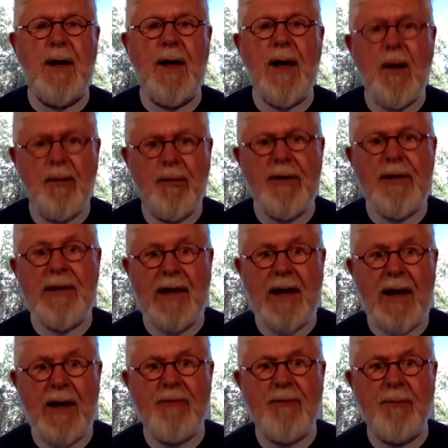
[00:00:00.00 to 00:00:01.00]
healthy
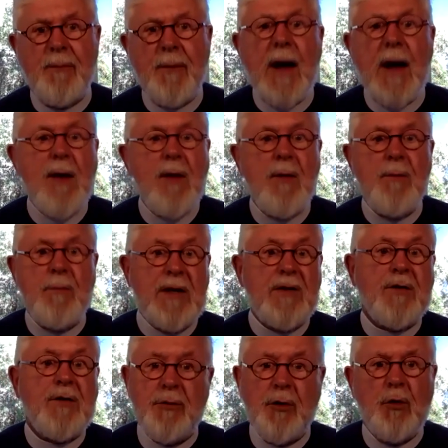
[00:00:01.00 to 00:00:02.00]
life by
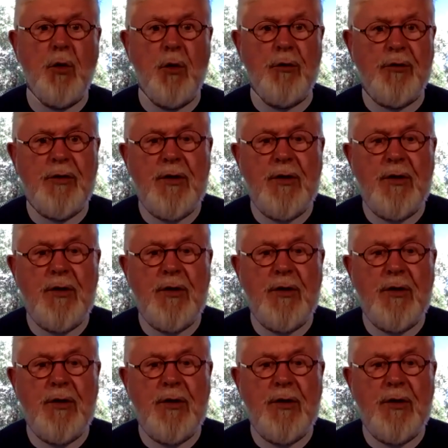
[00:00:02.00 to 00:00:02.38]
means of rules,